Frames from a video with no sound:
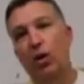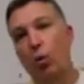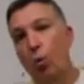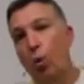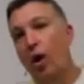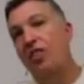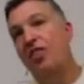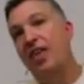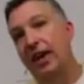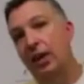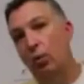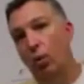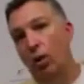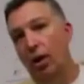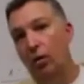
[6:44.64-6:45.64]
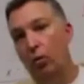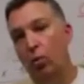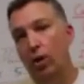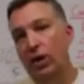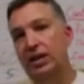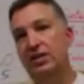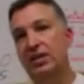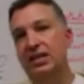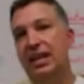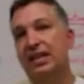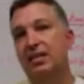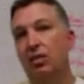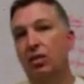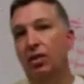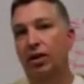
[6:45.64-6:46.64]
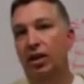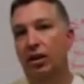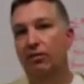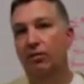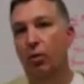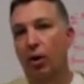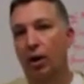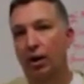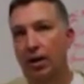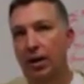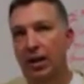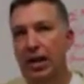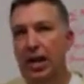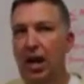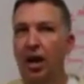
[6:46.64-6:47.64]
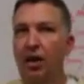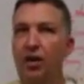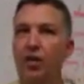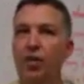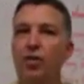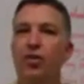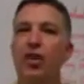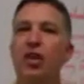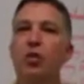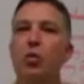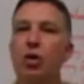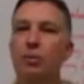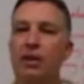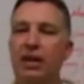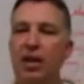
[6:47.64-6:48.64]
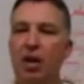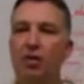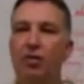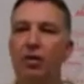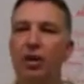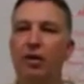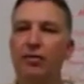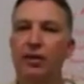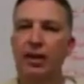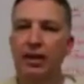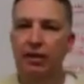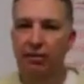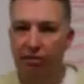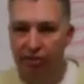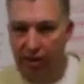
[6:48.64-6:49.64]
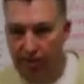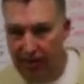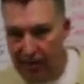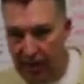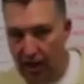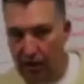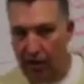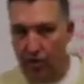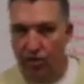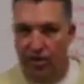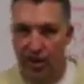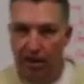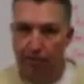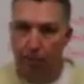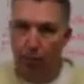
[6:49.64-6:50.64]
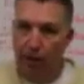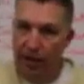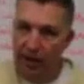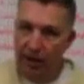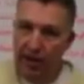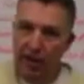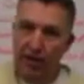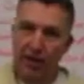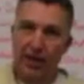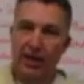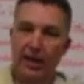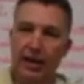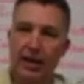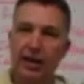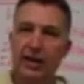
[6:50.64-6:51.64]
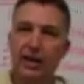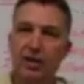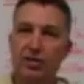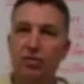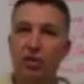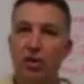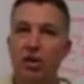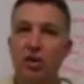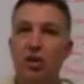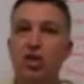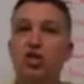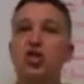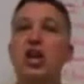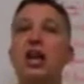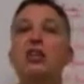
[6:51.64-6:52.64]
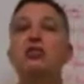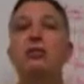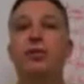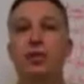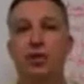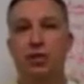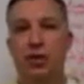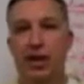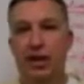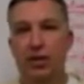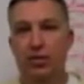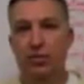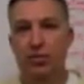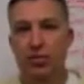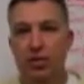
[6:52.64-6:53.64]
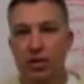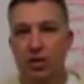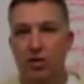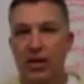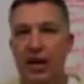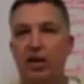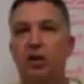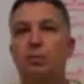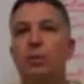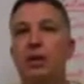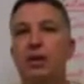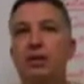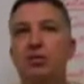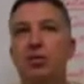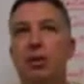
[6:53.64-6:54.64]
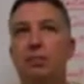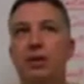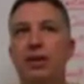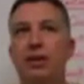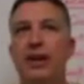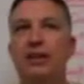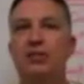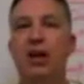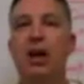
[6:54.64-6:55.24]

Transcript: out what they want. What is it that they're looking for? Another thing you want to be careful of from the carrier standpoint is change of underwriters. That could be something that's a